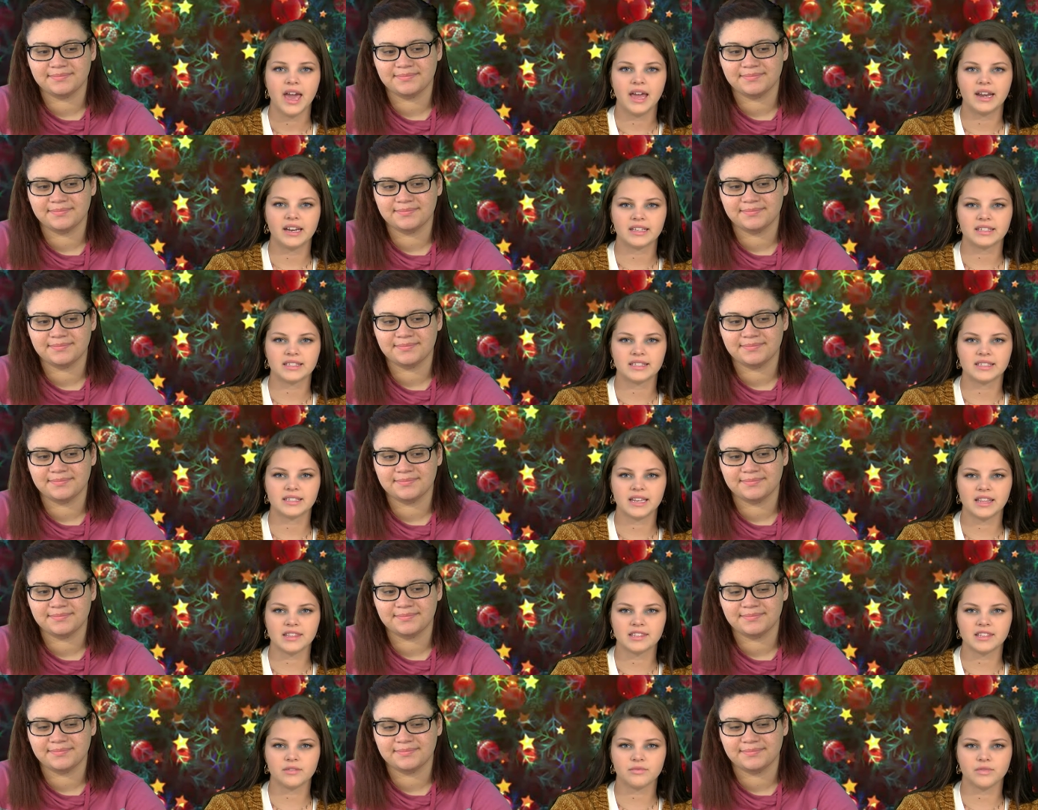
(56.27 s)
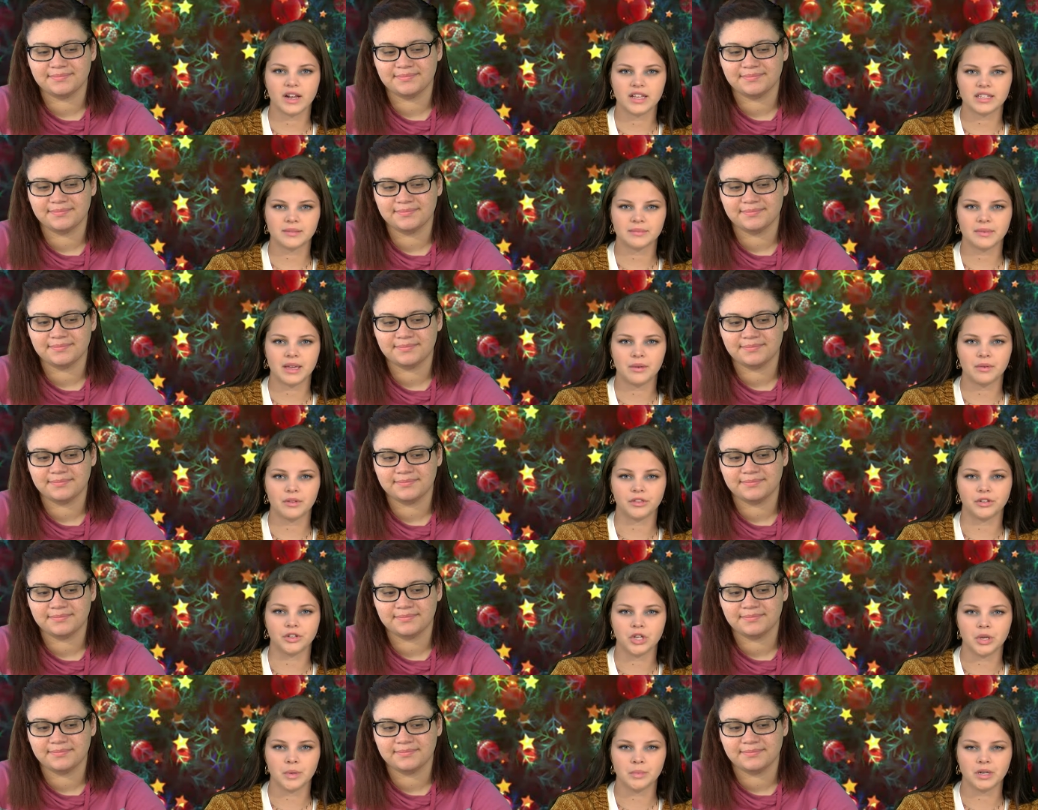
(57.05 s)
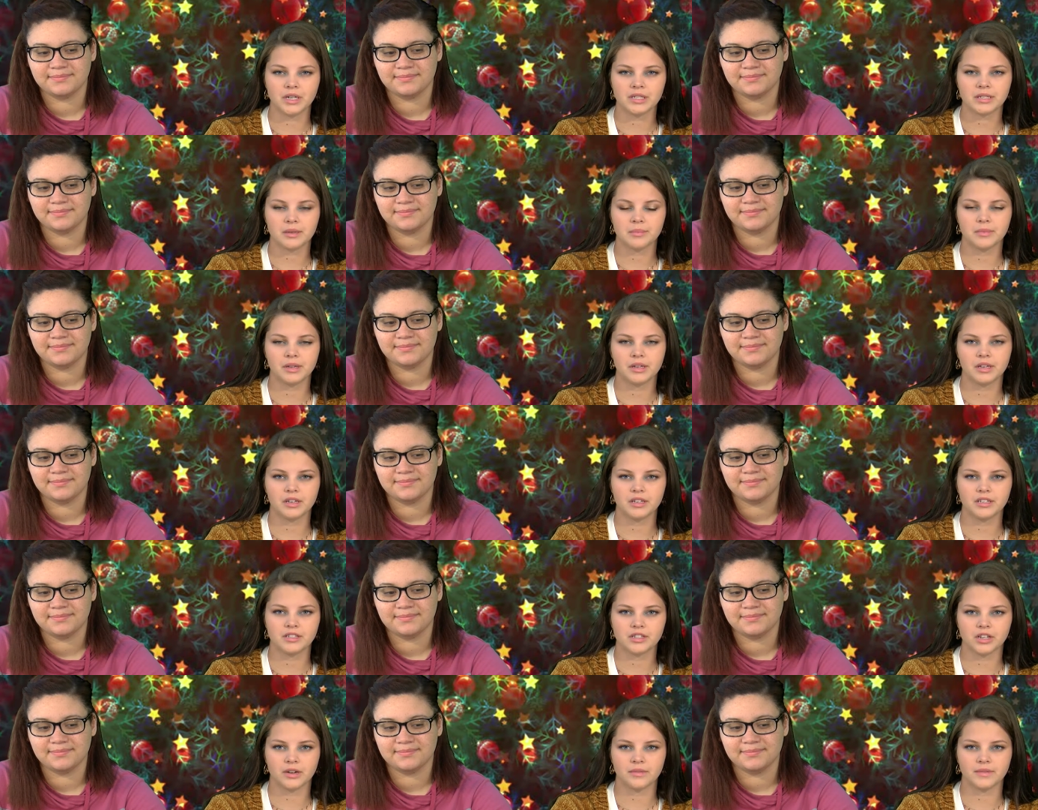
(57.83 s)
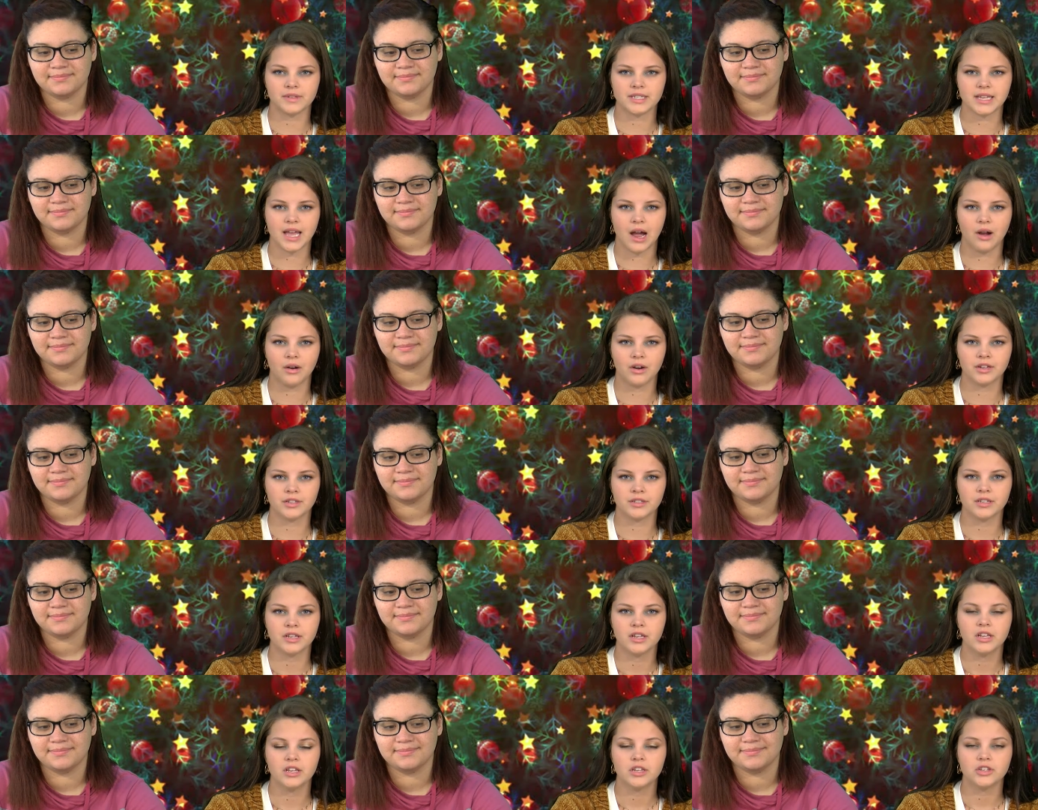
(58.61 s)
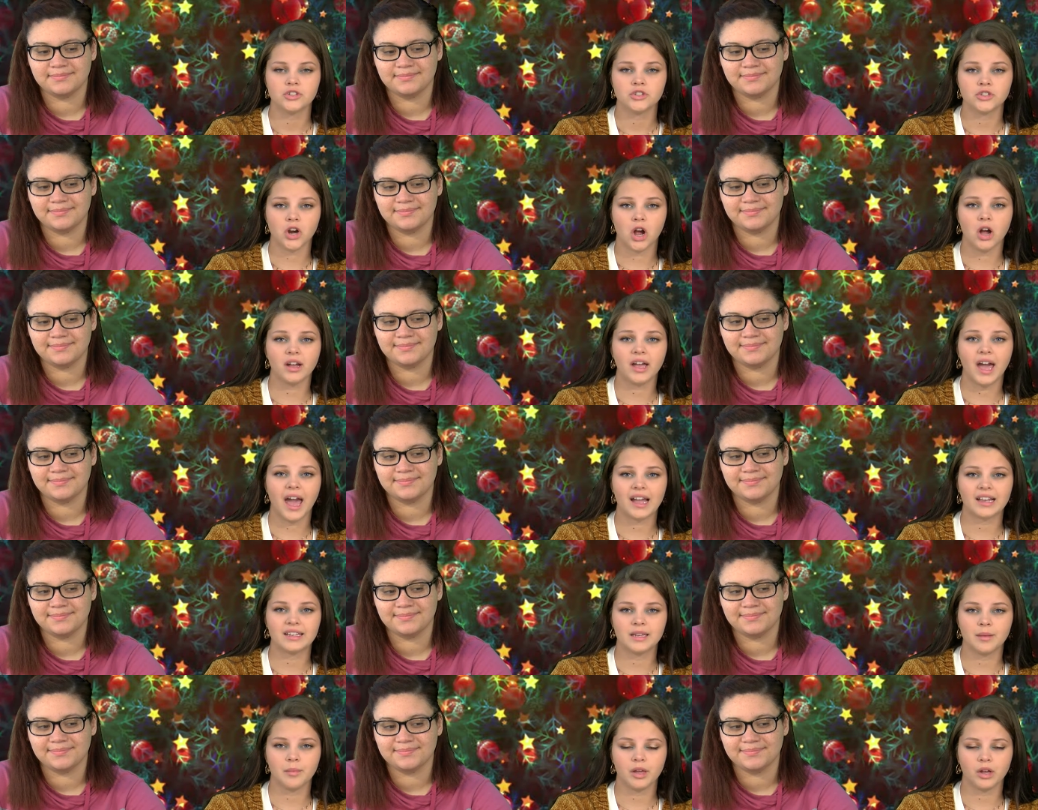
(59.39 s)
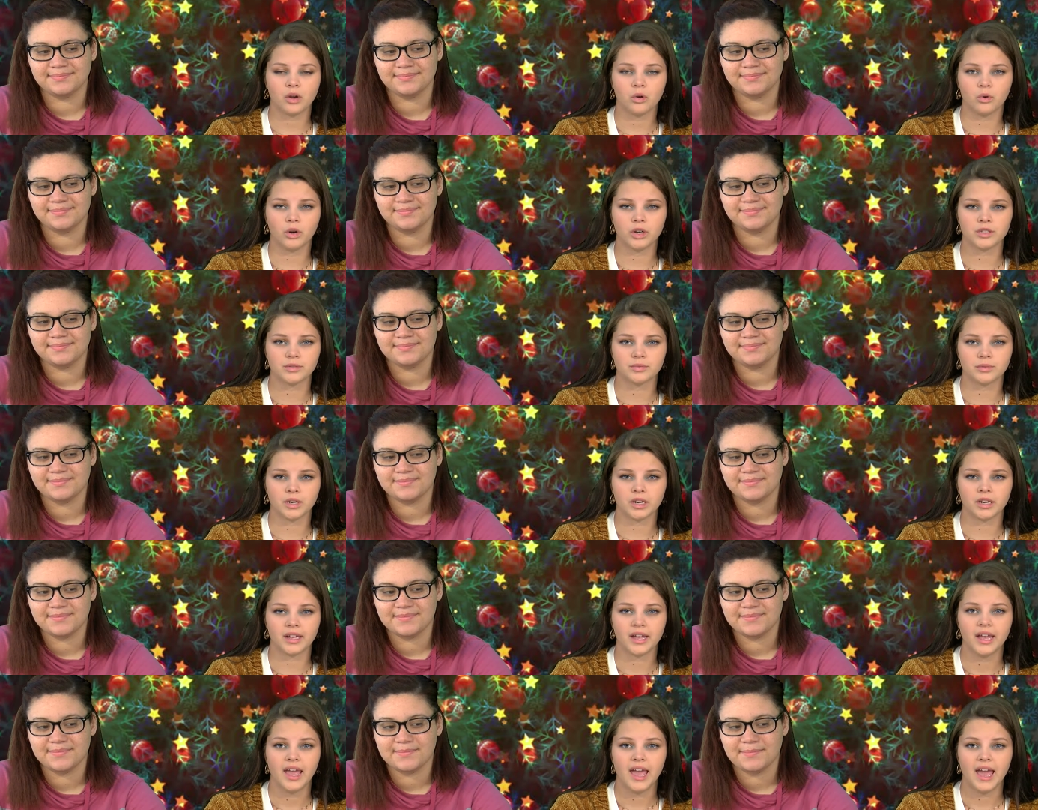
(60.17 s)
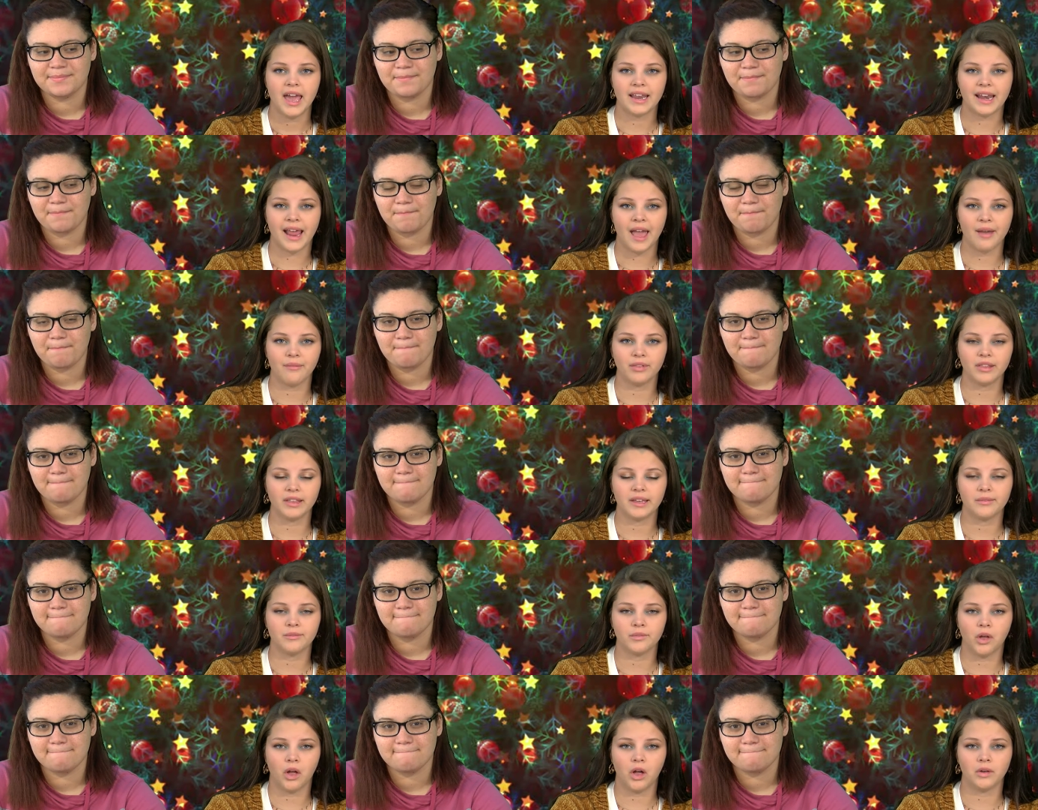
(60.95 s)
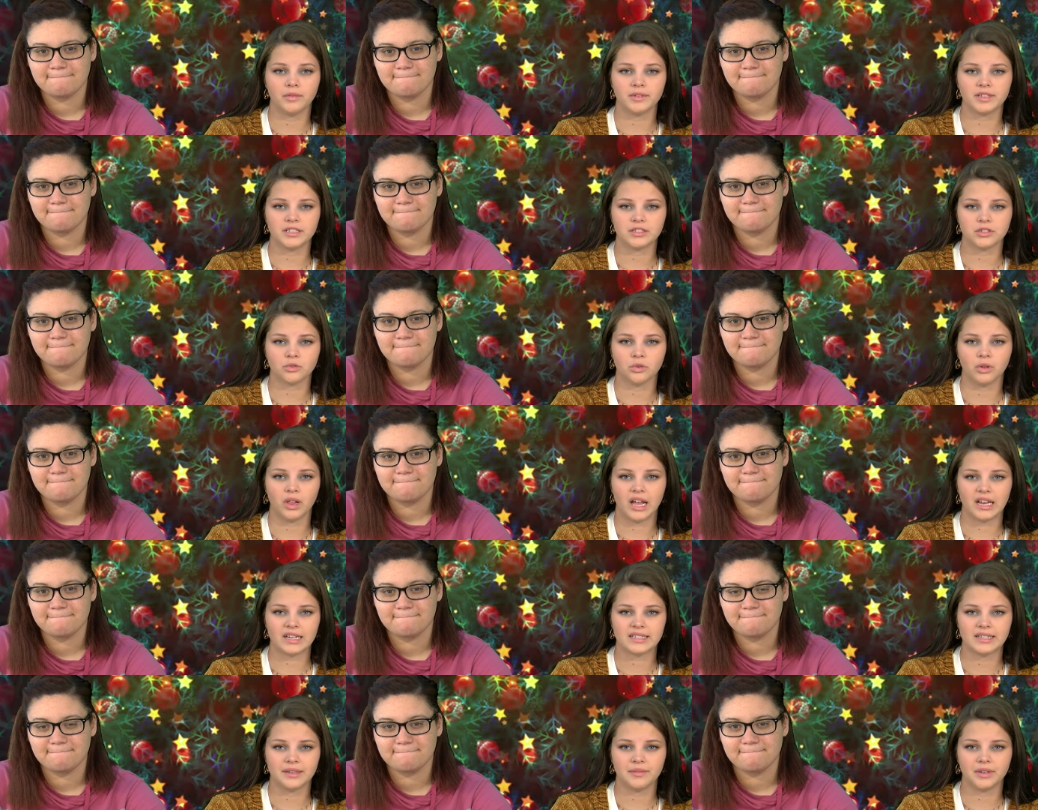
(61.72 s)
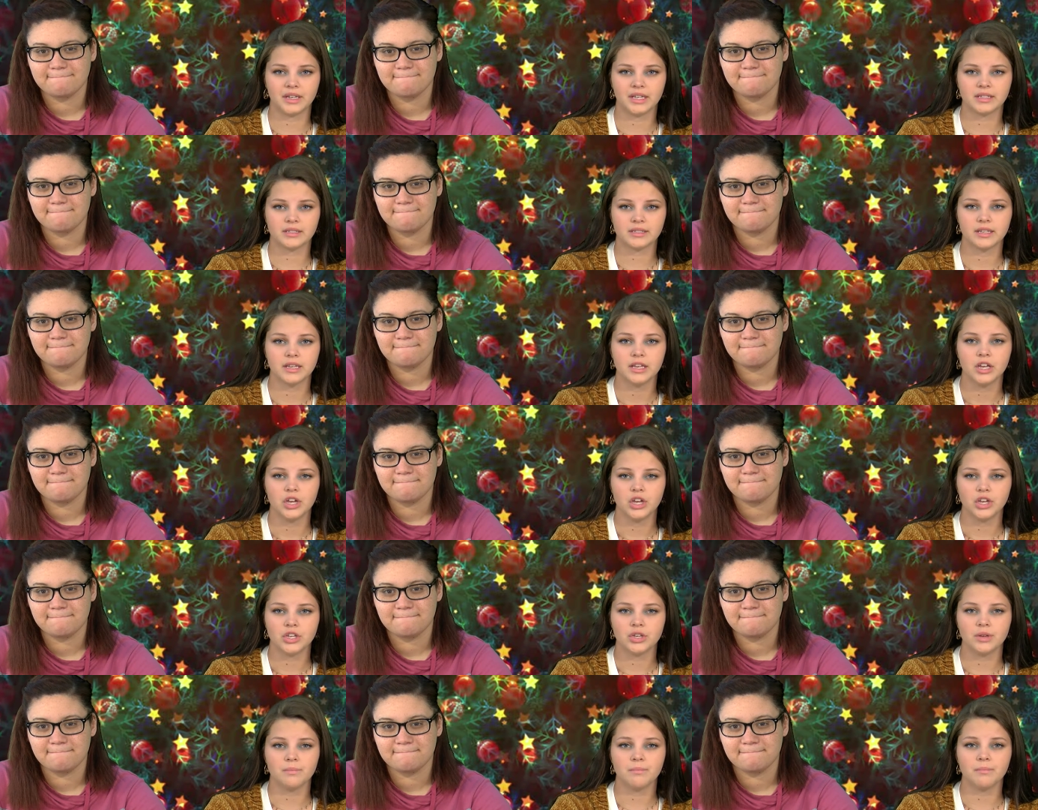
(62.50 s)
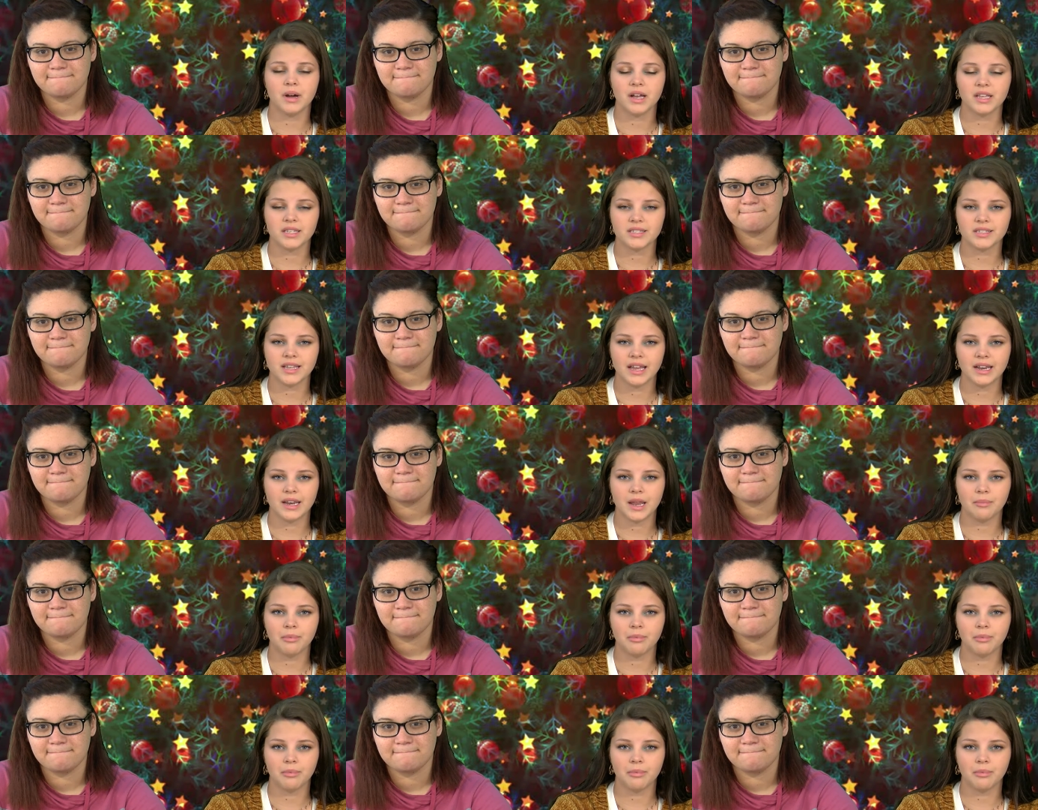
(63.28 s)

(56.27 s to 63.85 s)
Speaker 1: an extensive resume with numerous community service hours, strong academic coursework, and heavily involved in school activities. You must sign